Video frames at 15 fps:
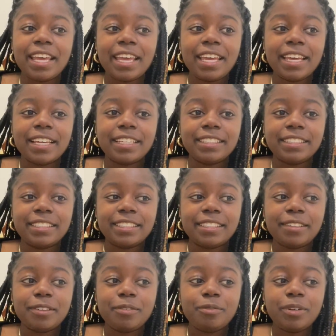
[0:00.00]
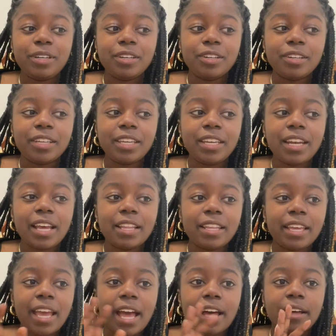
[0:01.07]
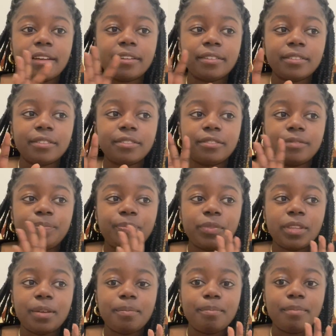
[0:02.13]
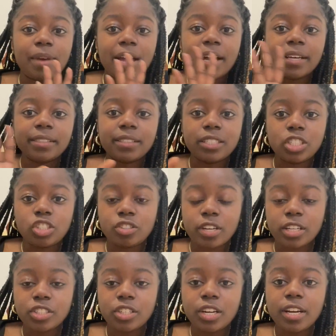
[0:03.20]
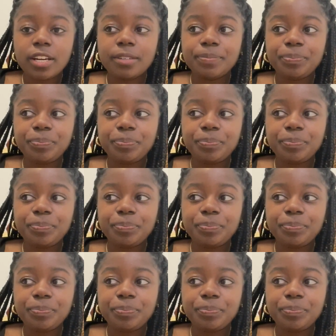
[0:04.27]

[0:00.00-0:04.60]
And when looking at like how the Mass is structured,